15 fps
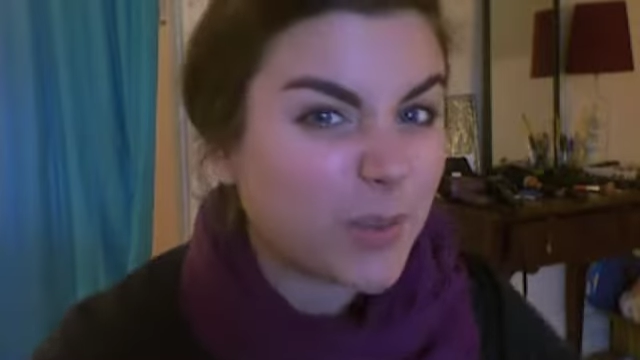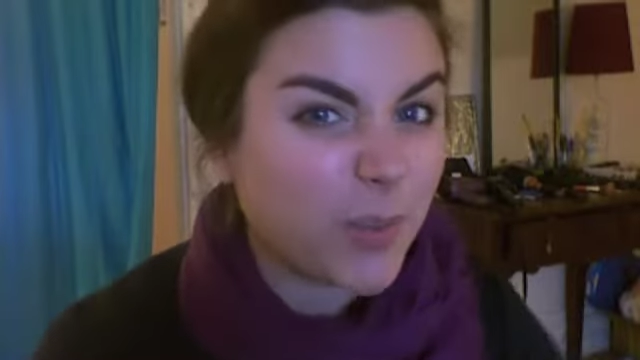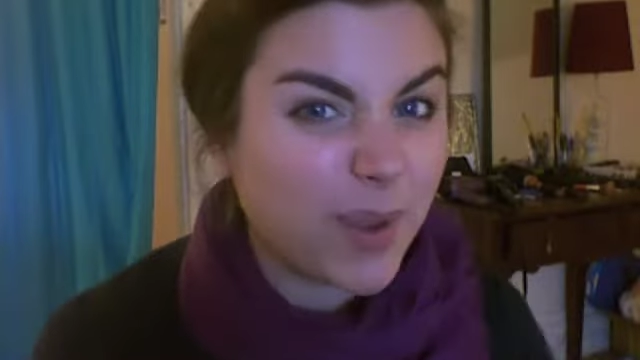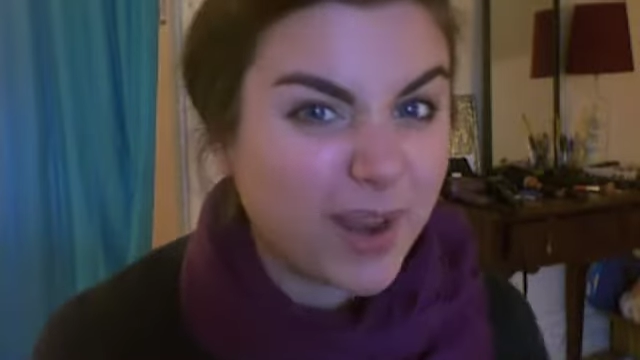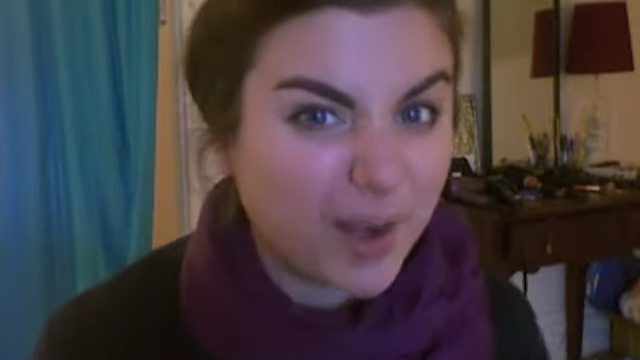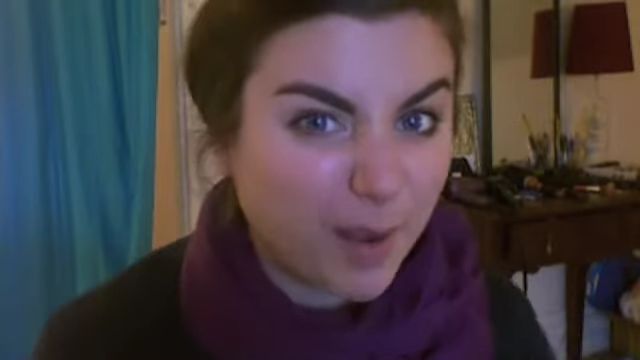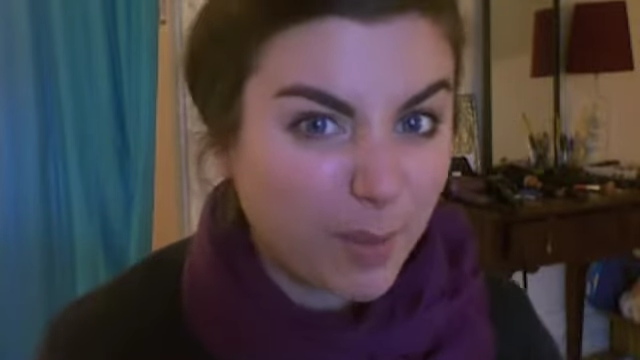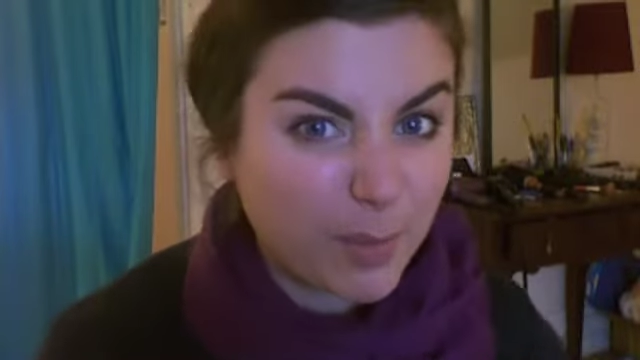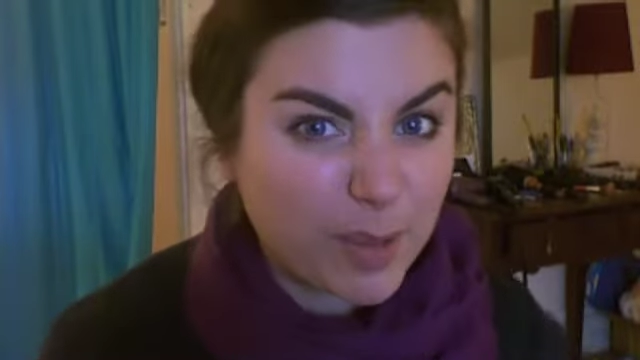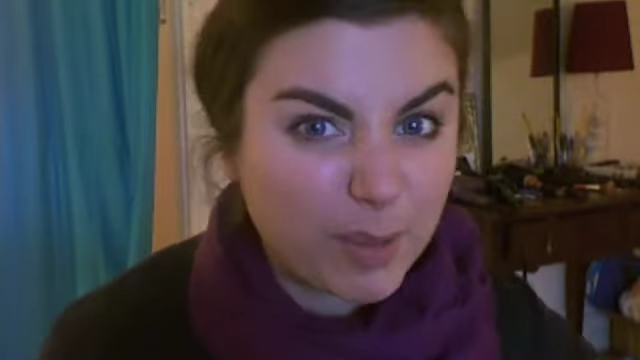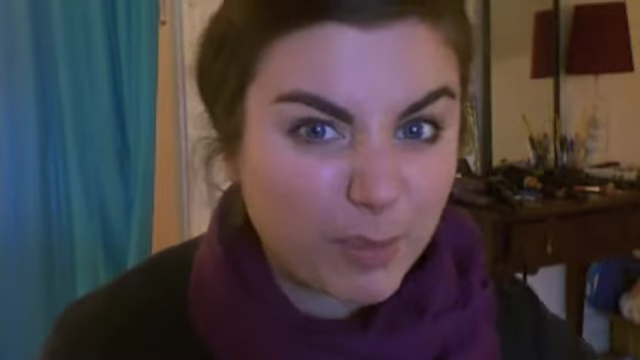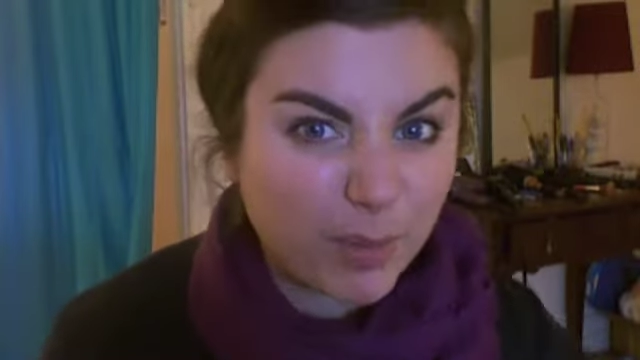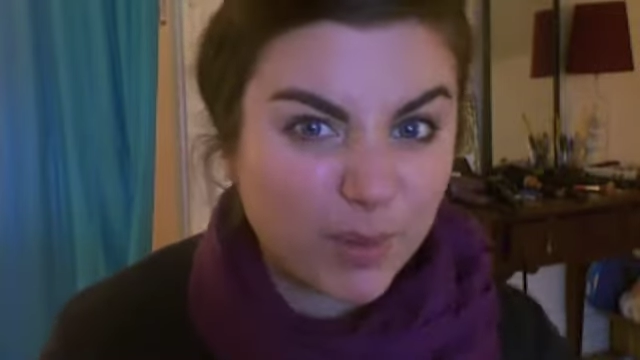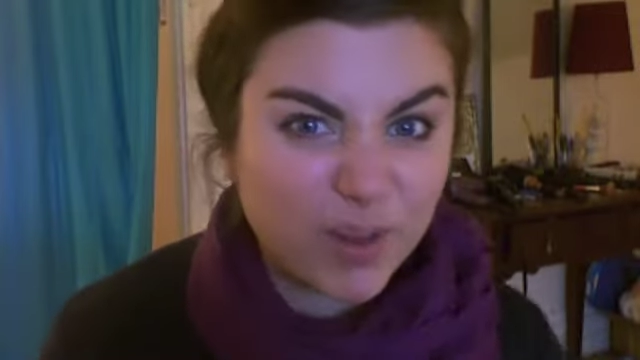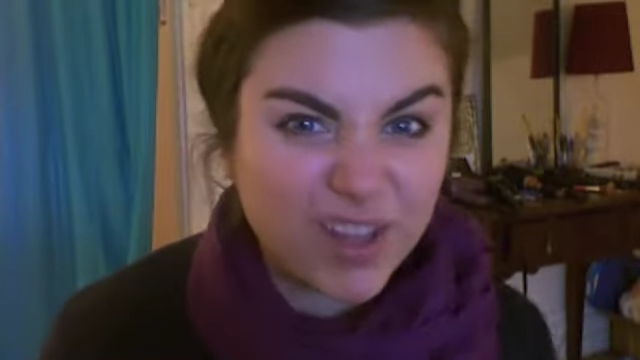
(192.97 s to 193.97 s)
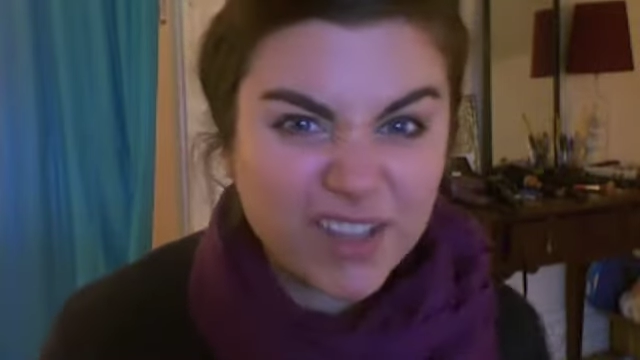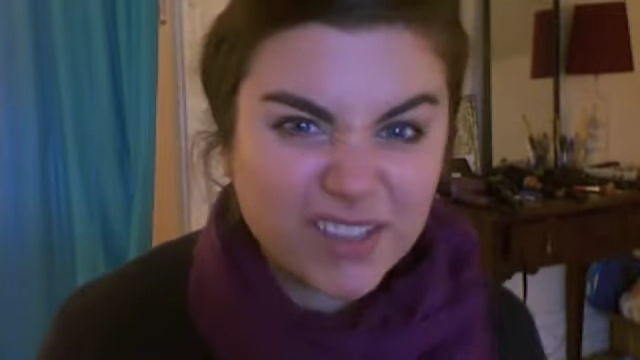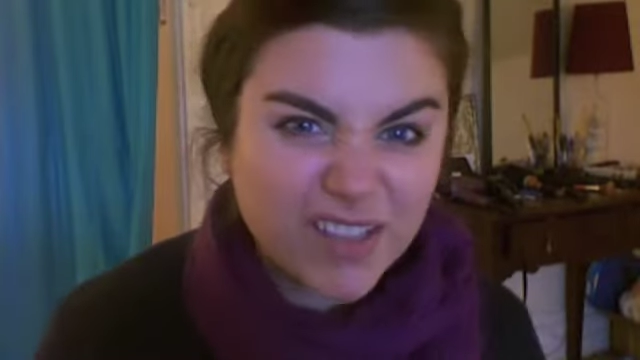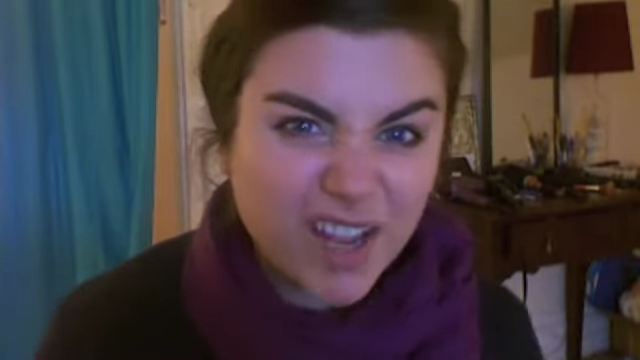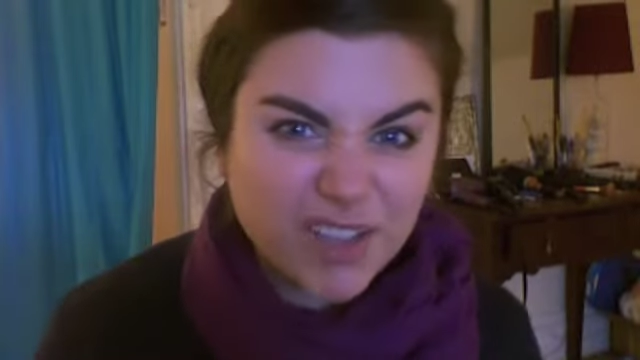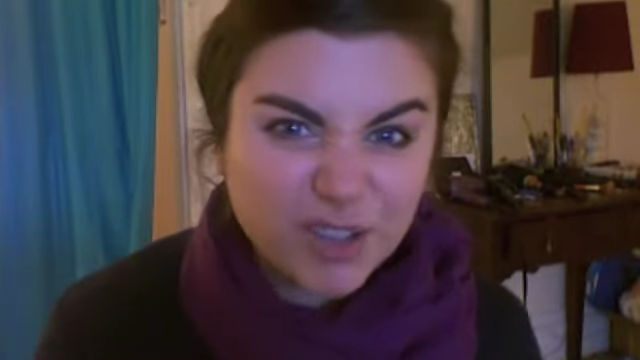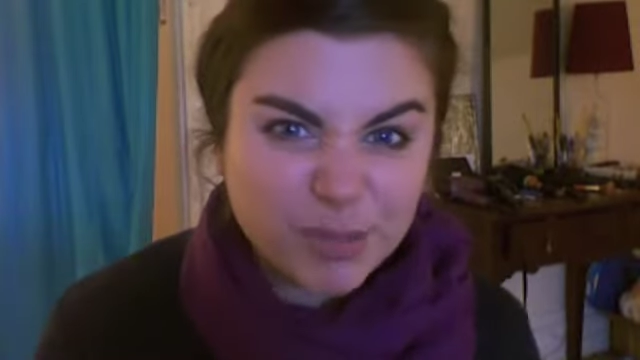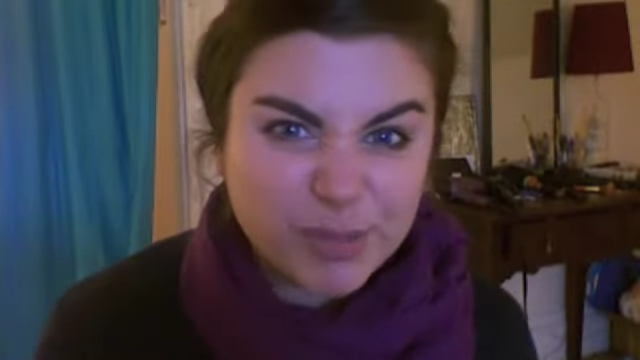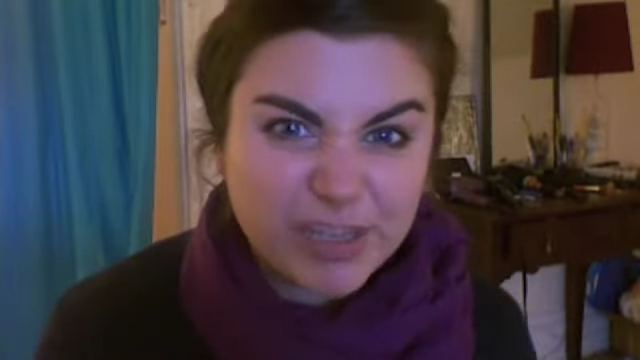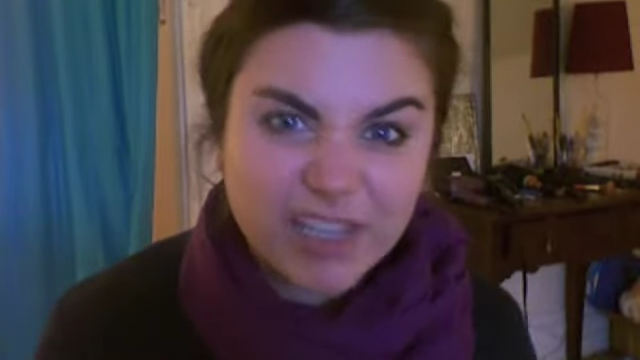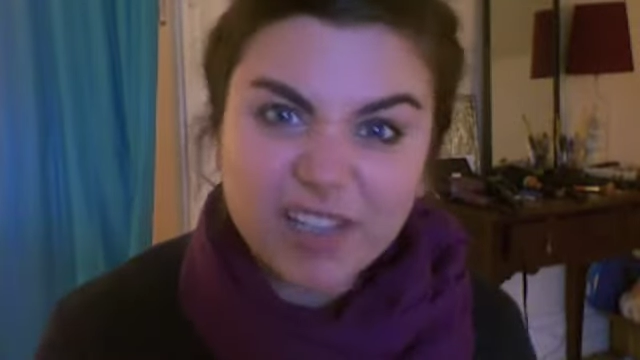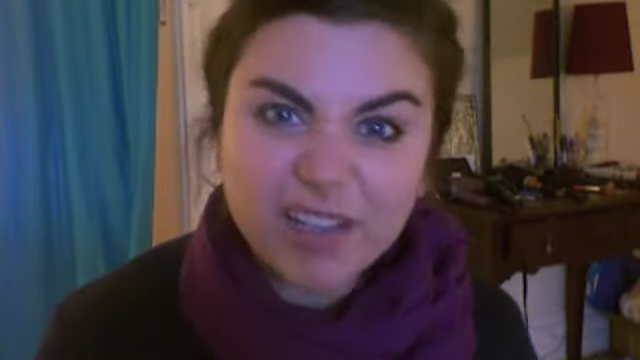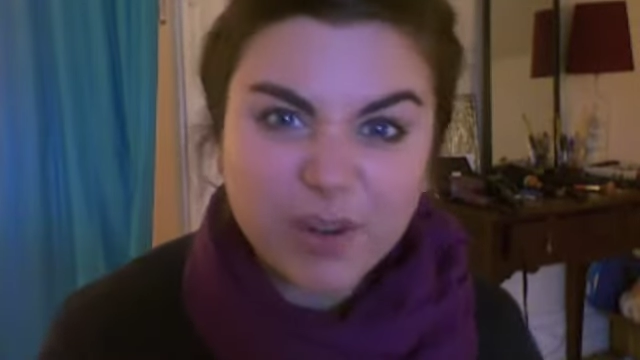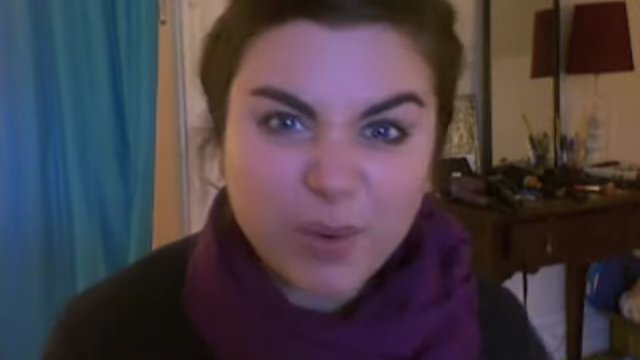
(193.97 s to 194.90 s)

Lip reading: when people touch me